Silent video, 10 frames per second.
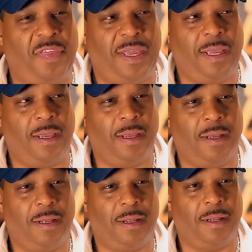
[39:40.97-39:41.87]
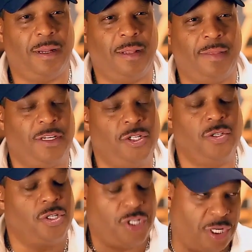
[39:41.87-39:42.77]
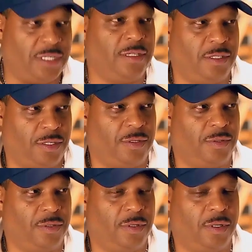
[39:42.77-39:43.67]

thing that you shouldn't do,